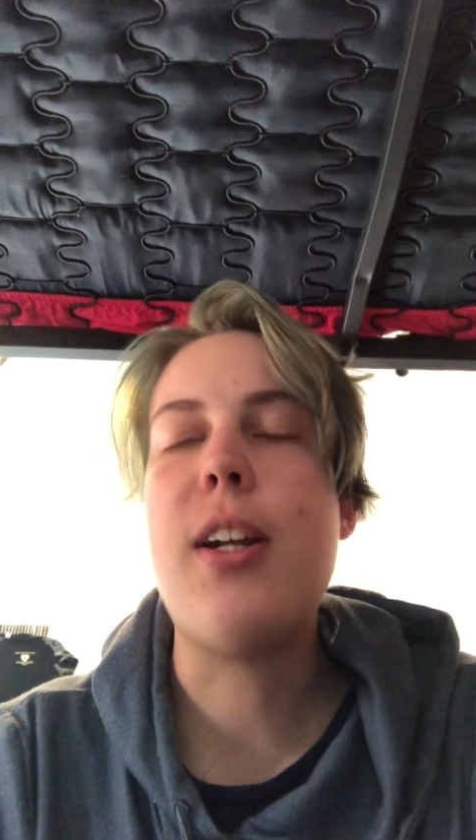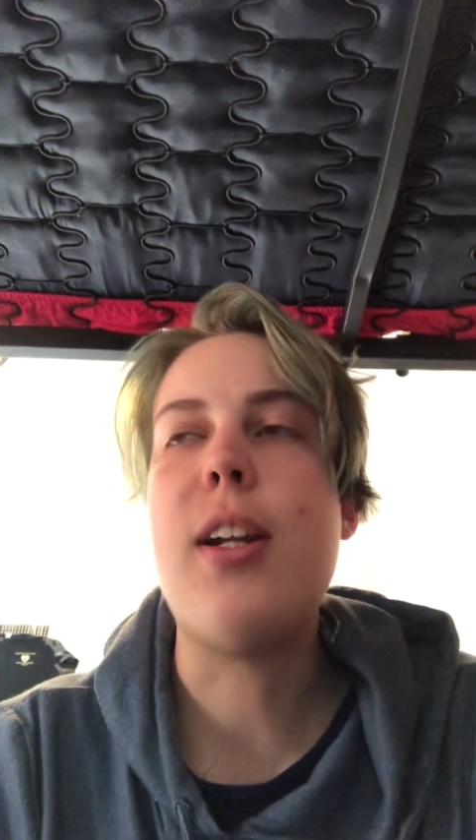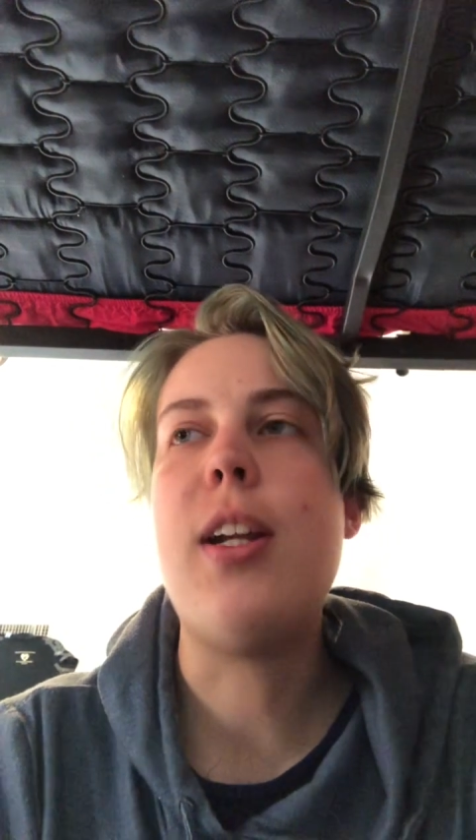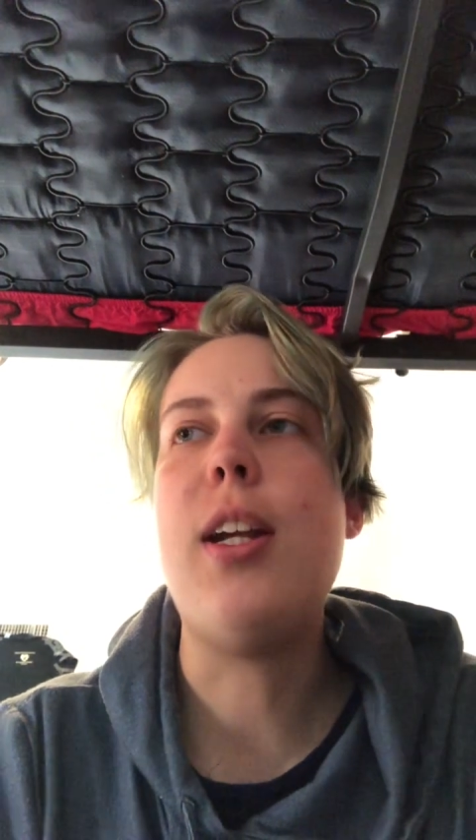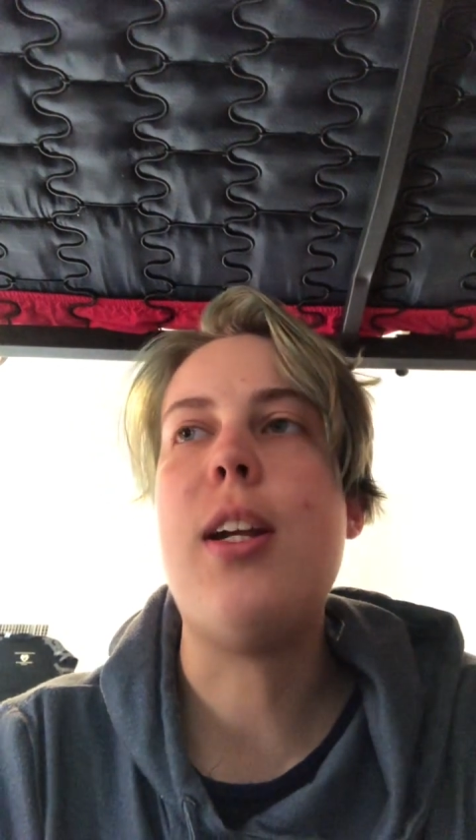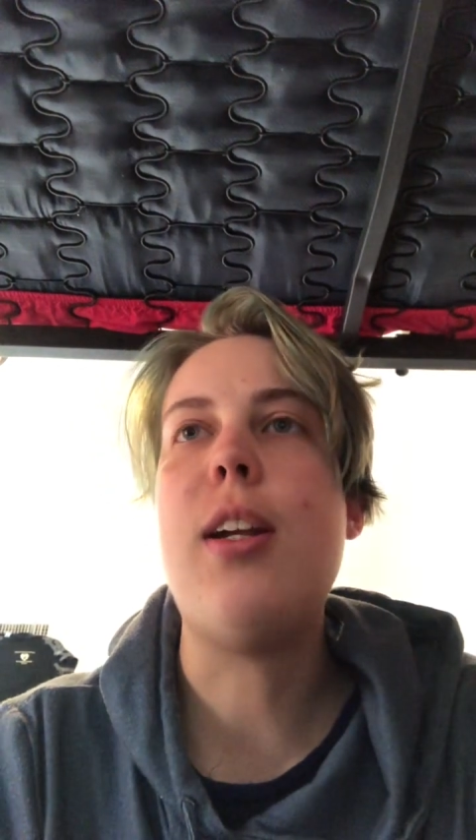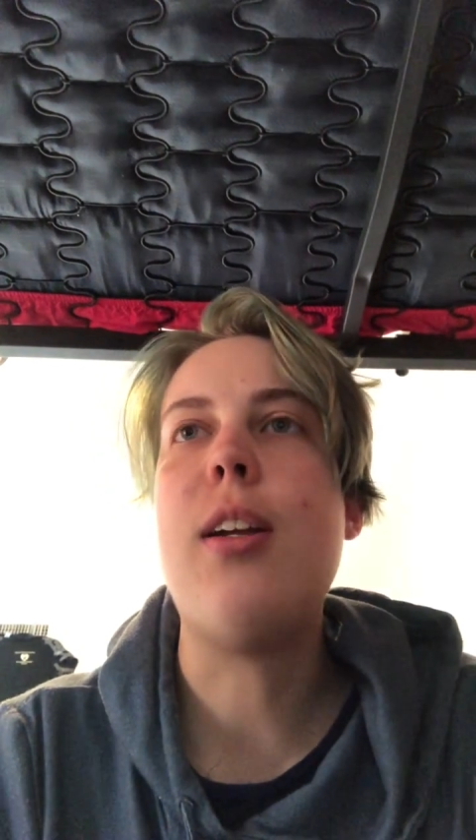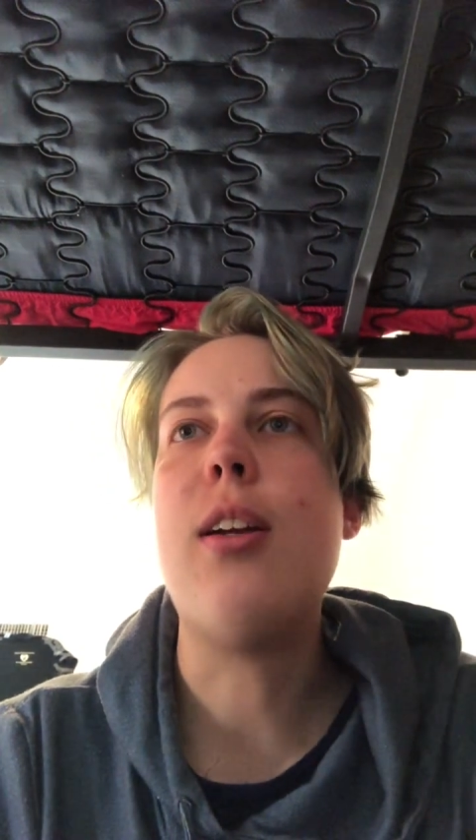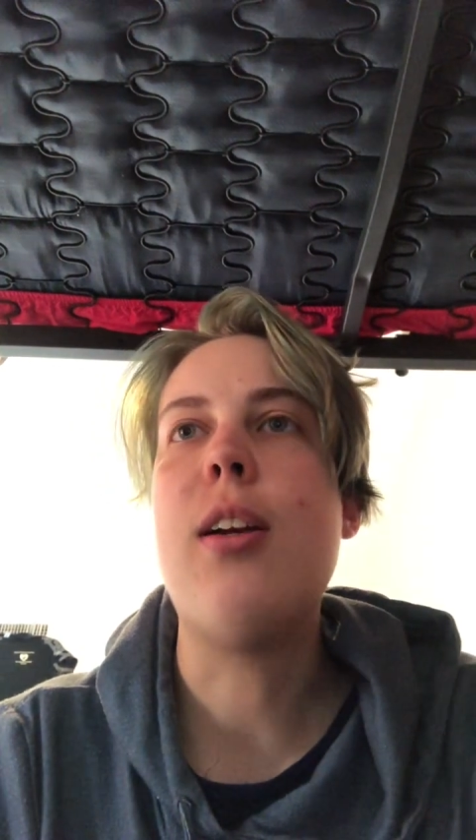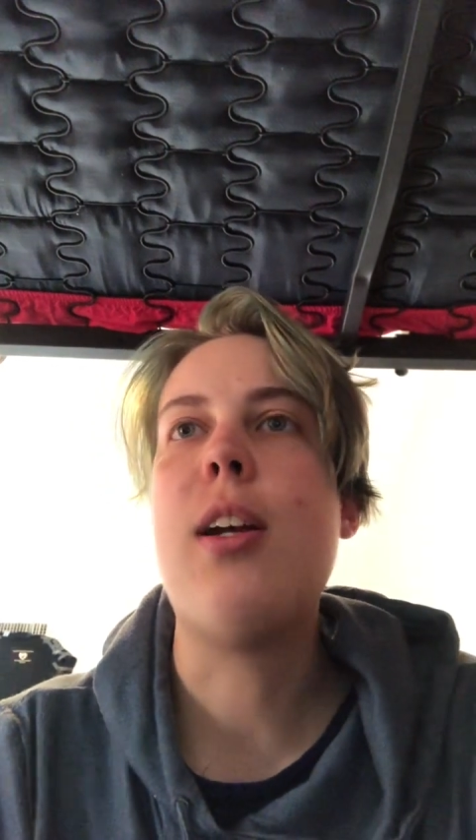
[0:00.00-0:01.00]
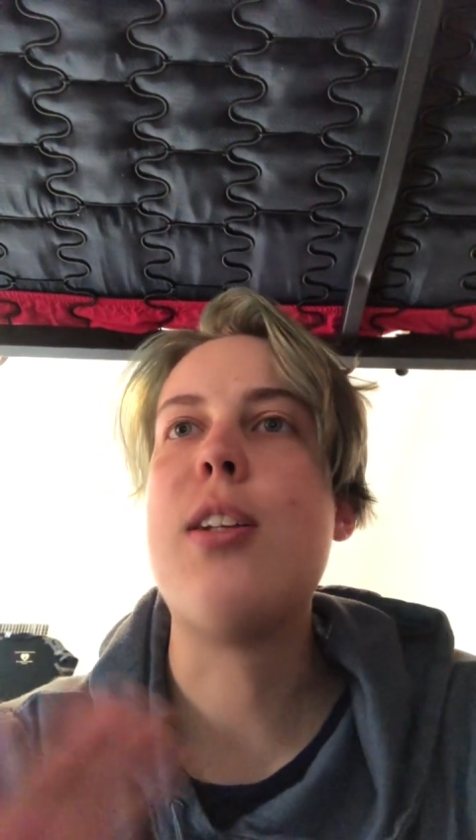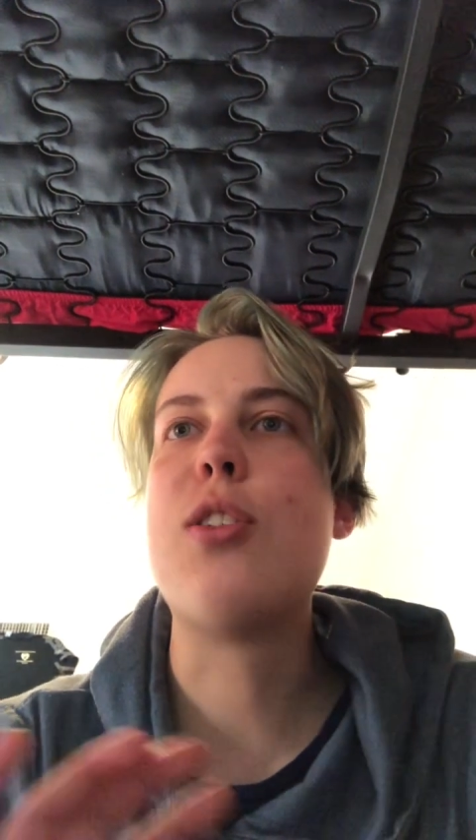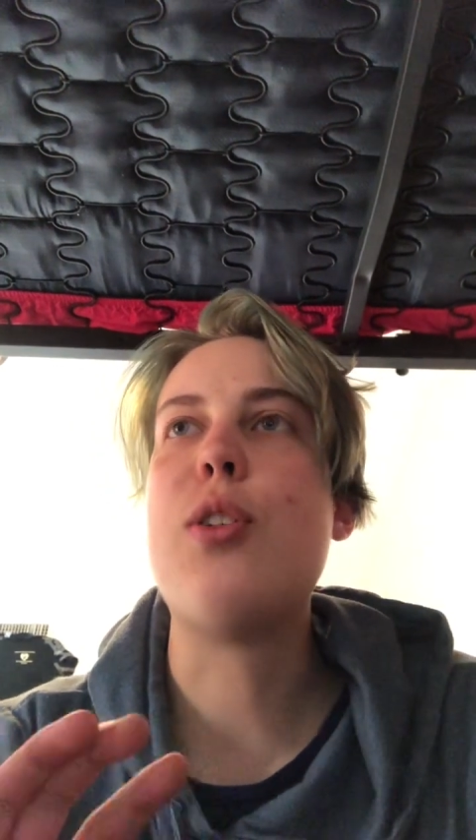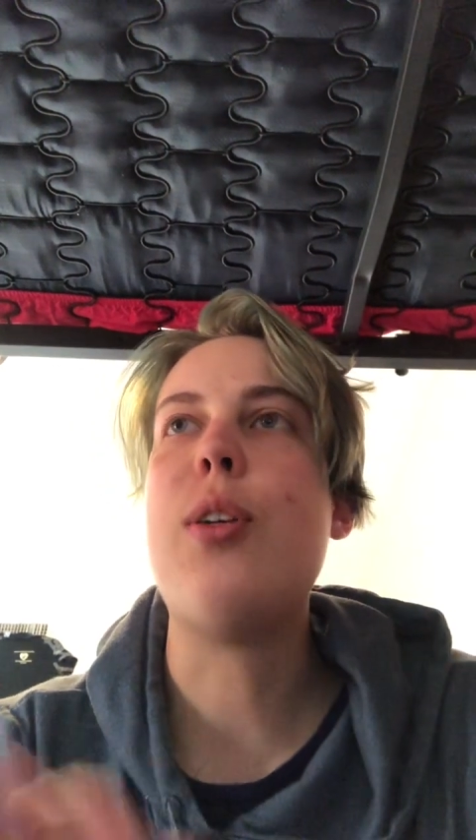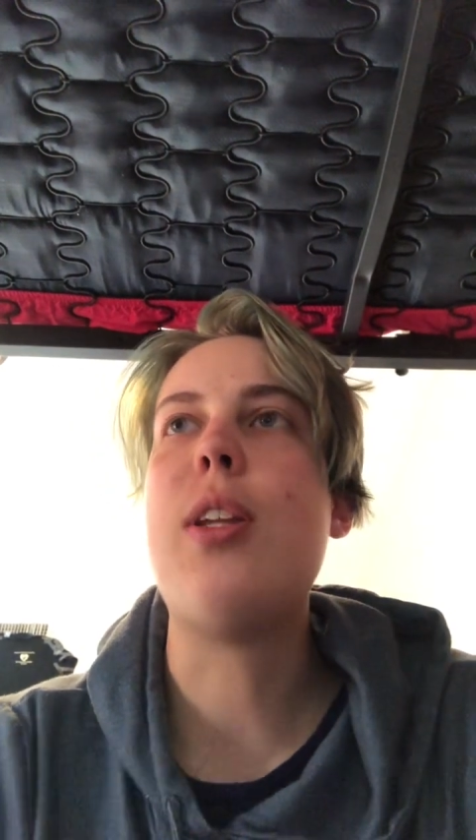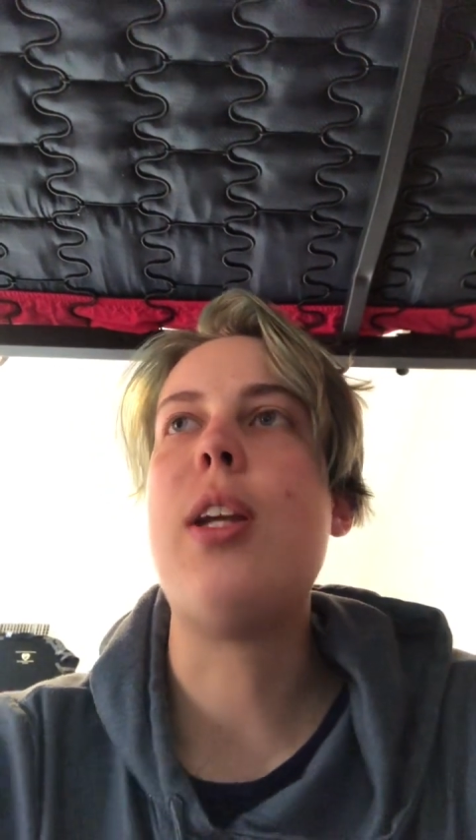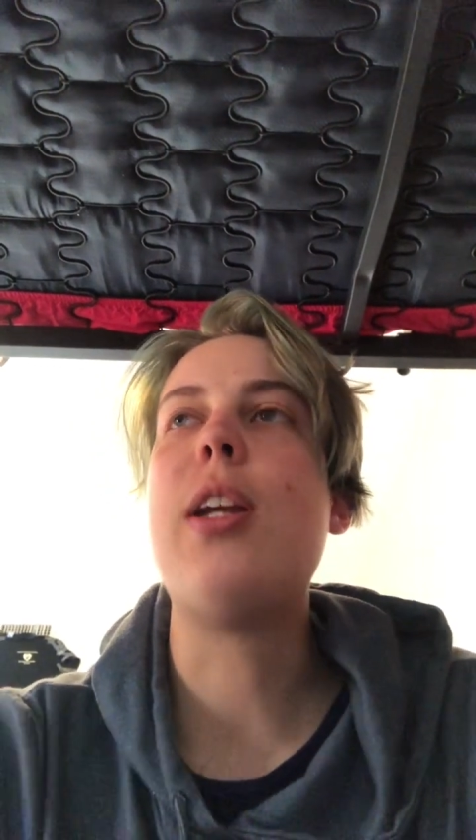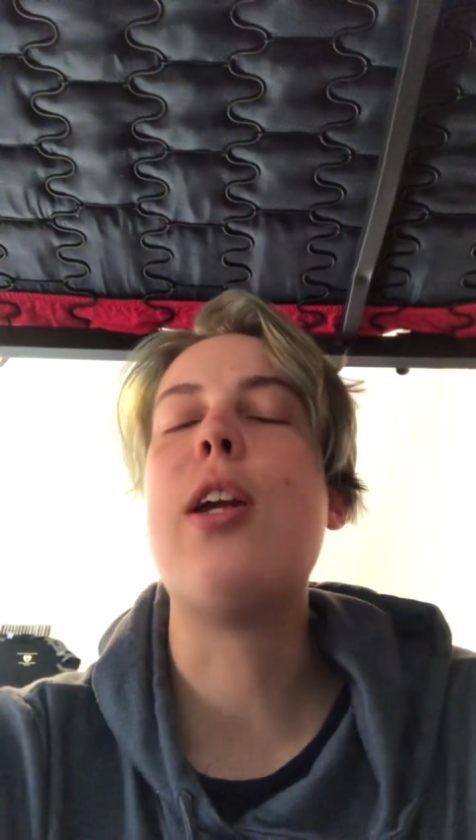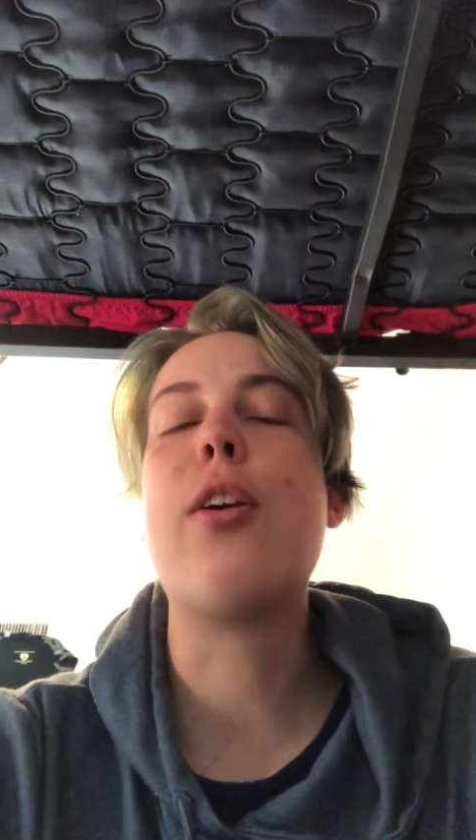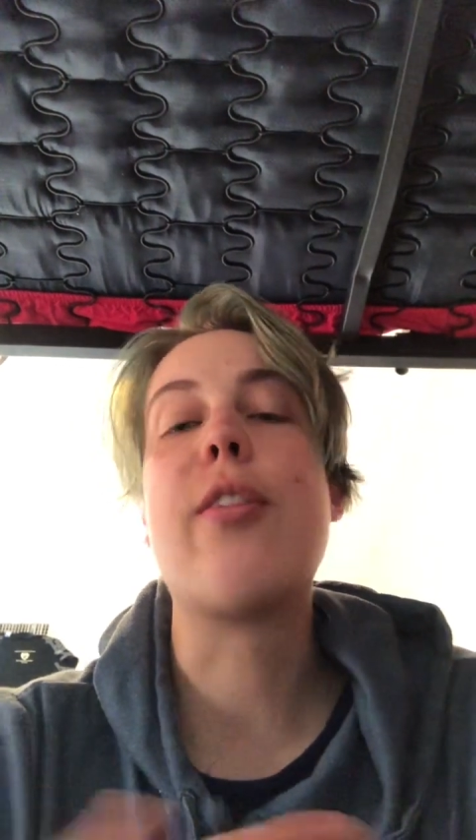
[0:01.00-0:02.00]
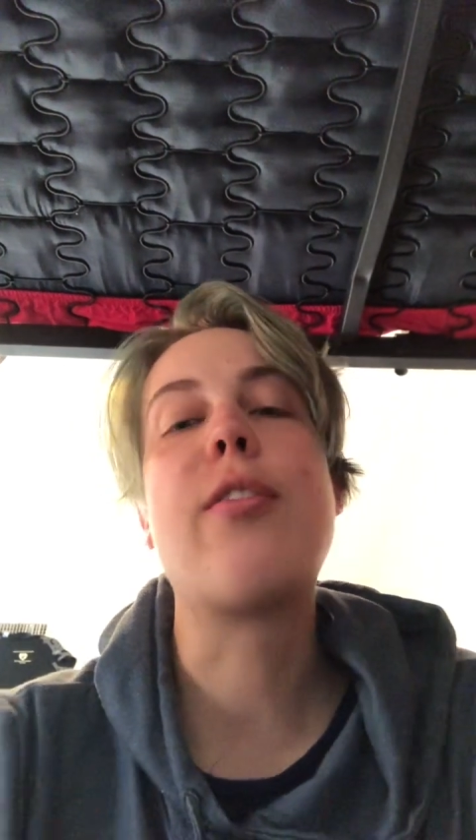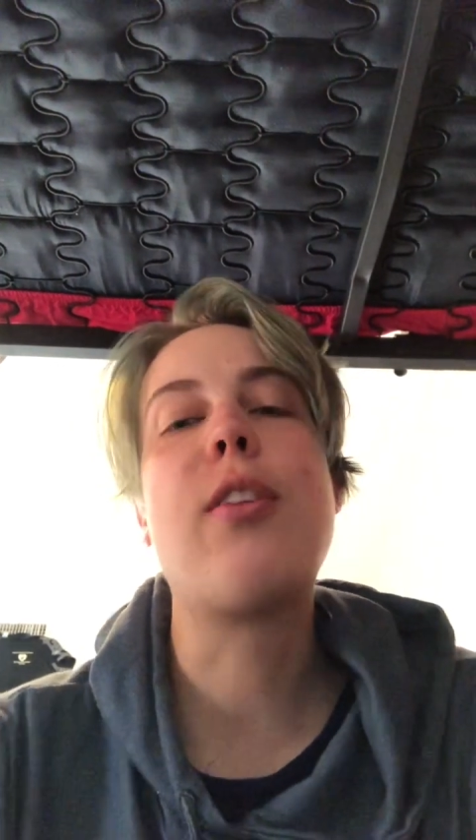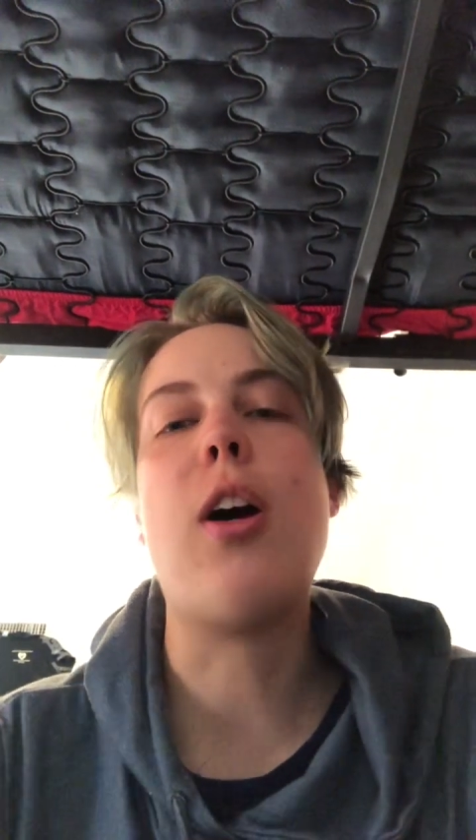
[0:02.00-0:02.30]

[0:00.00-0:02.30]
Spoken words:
and he is doing the Year